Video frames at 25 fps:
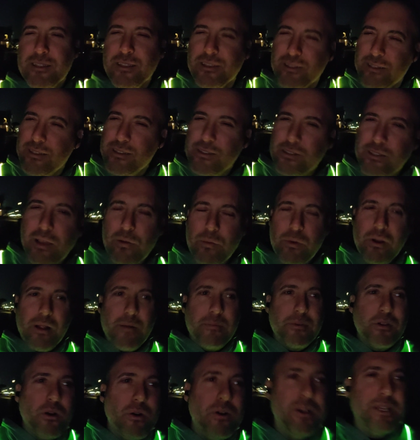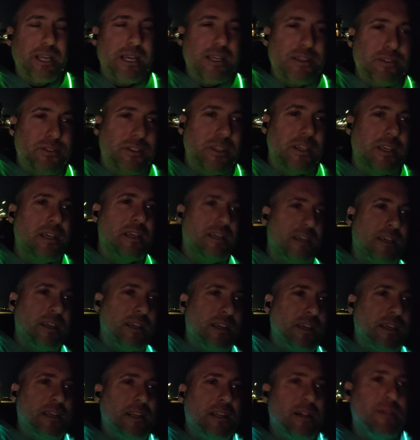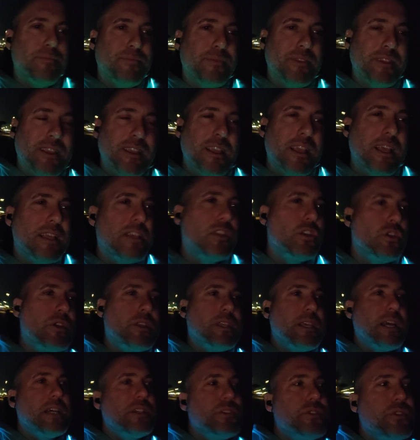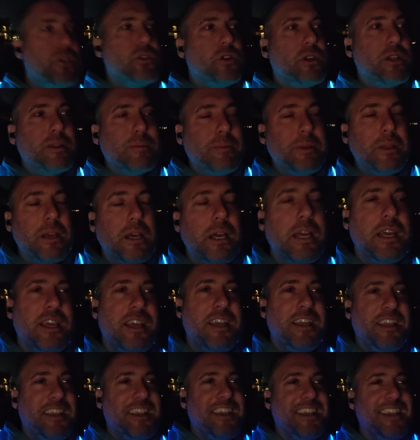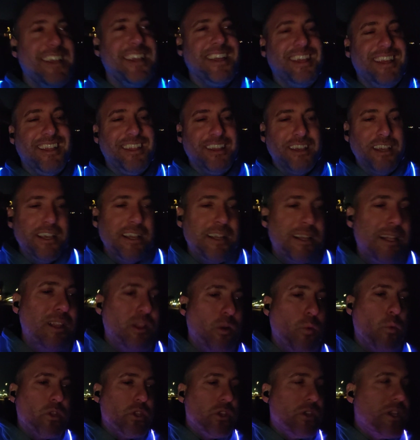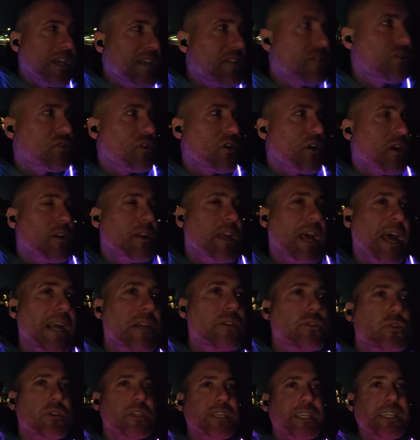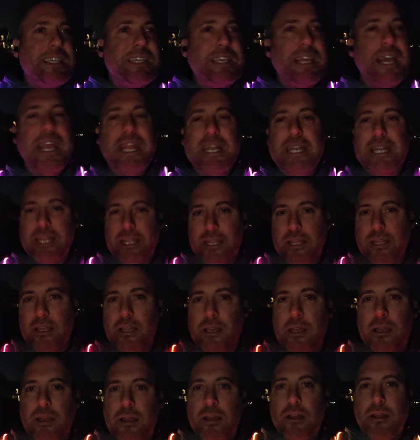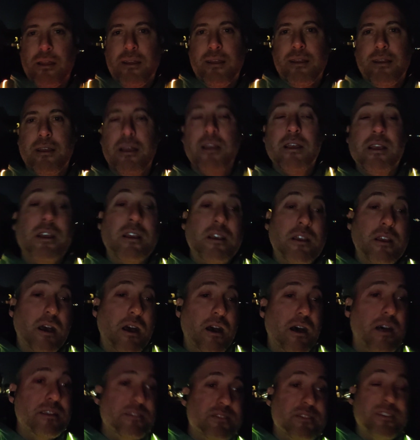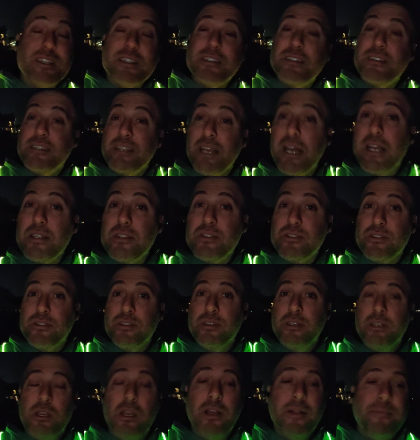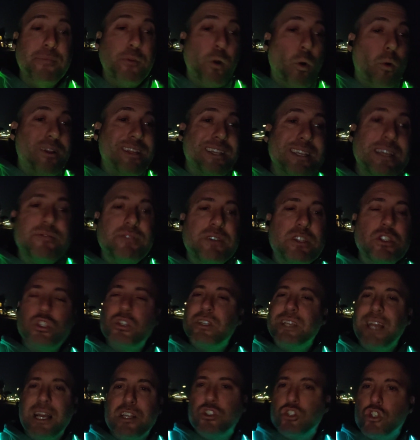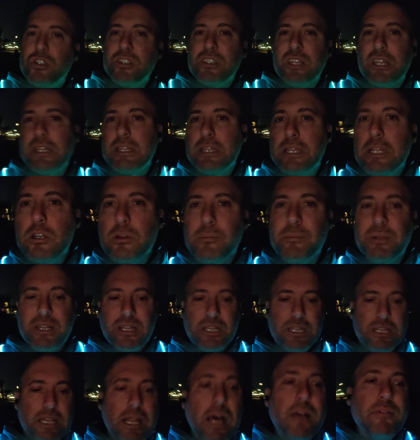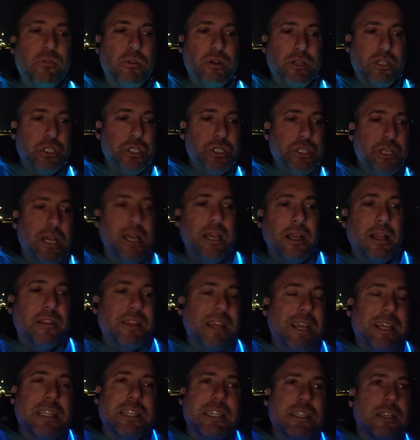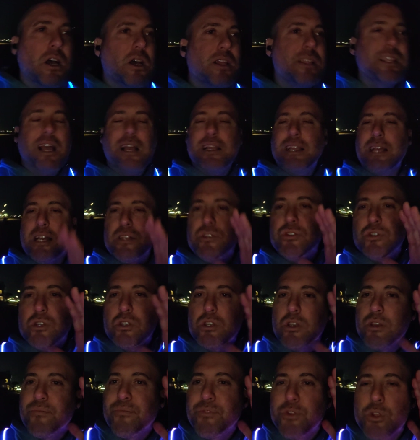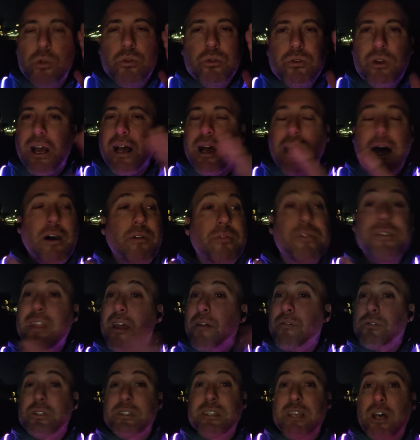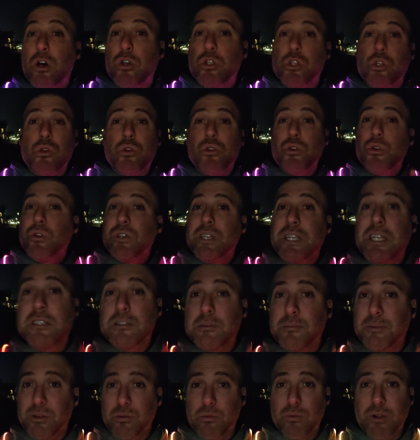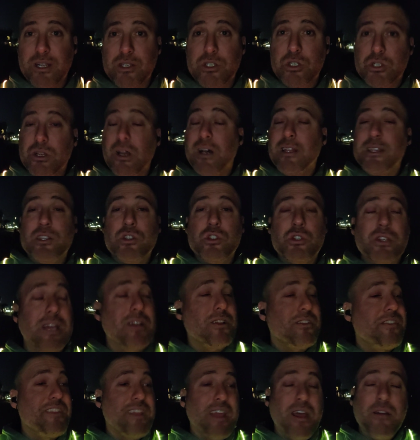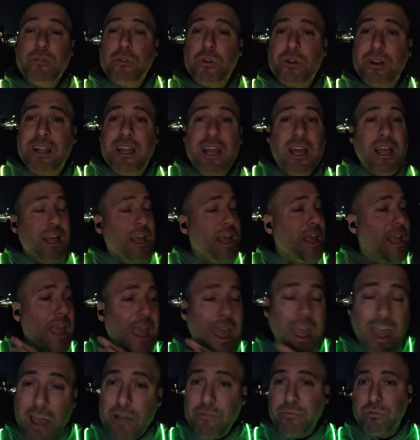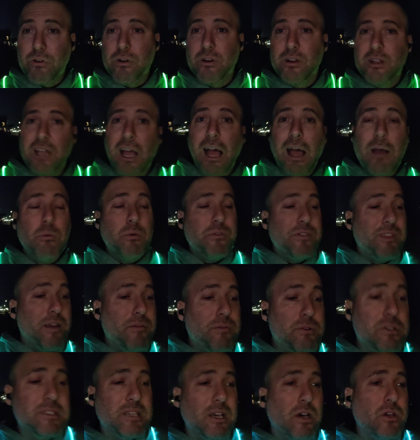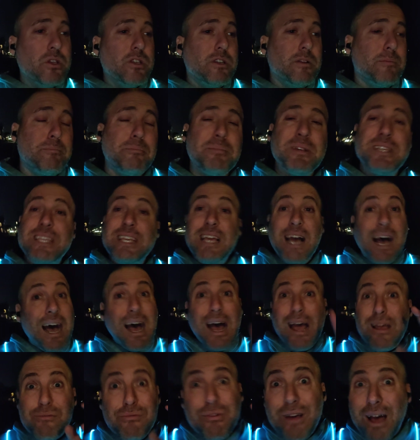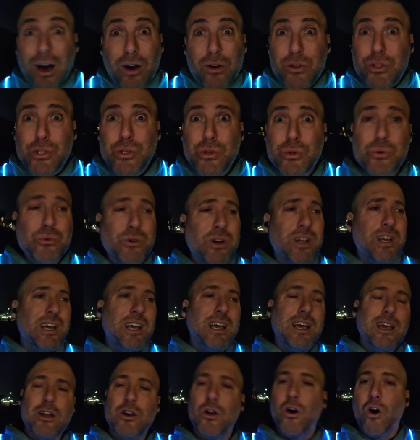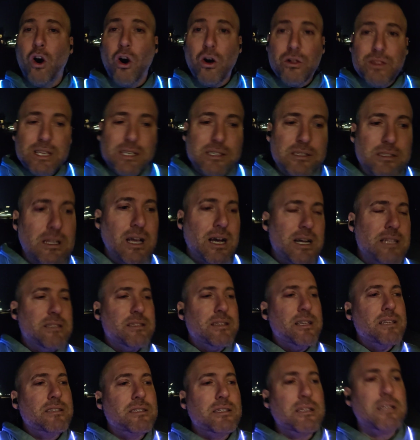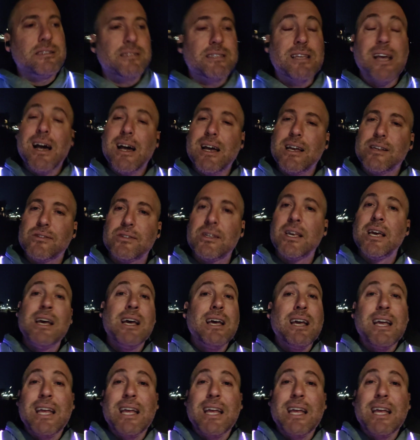You, you get where I'm going, guys? It, you, guys, you're going to be... when you guys start actually gaining uh, success or even guys just a little bit of leverage like uh, guys you do i'll never tell you you need to be rich on this channel never ever i will never tell you to be high value and all this nonsense because guys